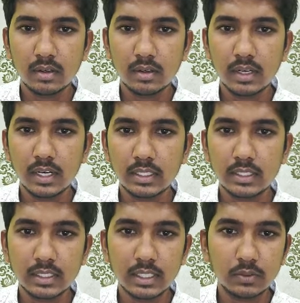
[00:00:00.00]
Let us
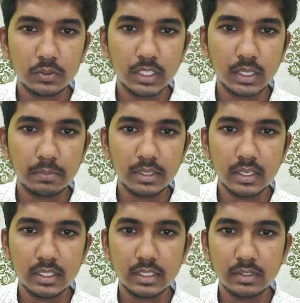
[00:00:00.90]
discuss question number
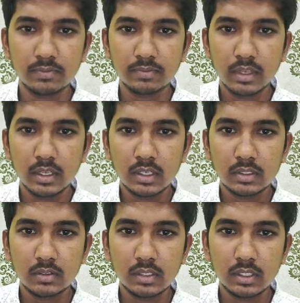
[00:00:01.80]
3C.
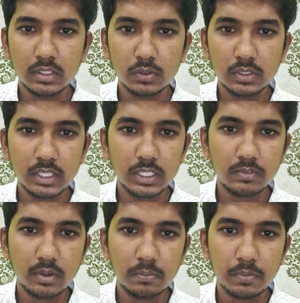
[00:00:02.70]
So this question is
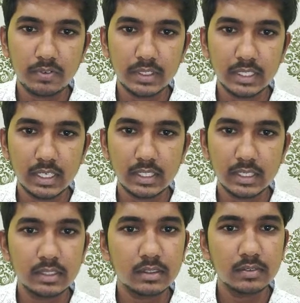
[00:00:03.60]
from professional
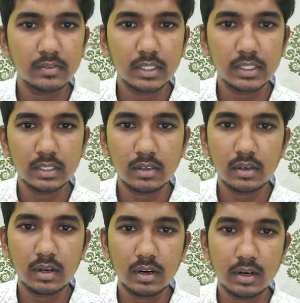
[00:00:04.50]
ethics, which is on
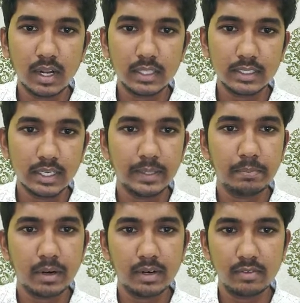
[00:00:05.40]
class 9
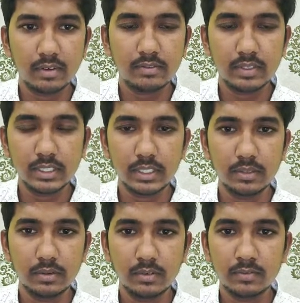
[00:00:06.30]
part 1 first schedule.